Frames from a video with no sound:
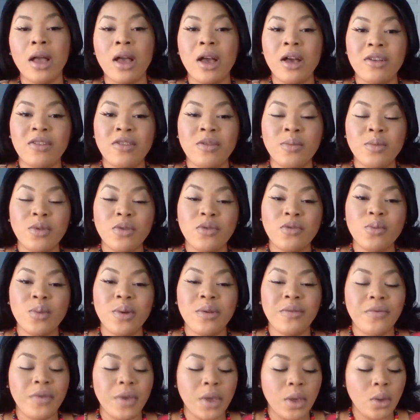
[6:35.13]
customers'
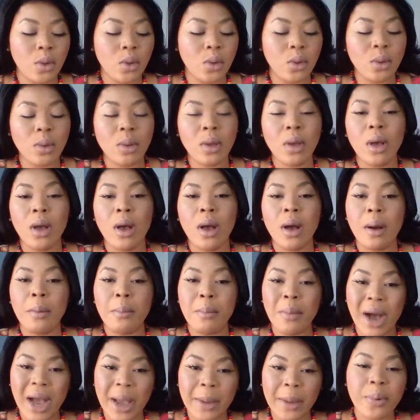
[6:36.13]
review,
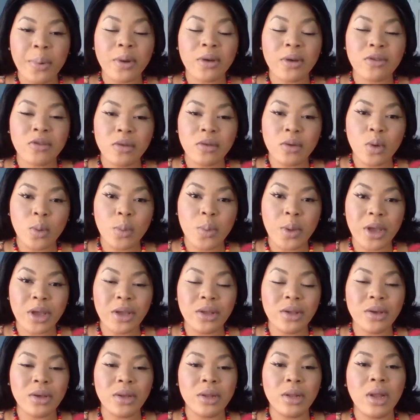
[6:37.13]
my personal
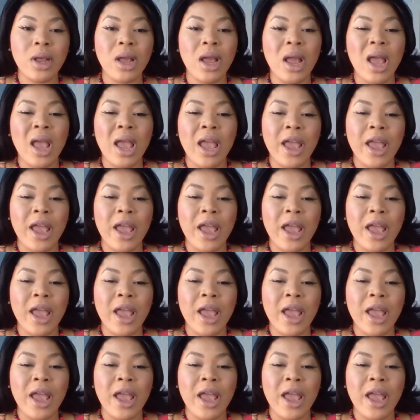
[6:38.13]
opinion.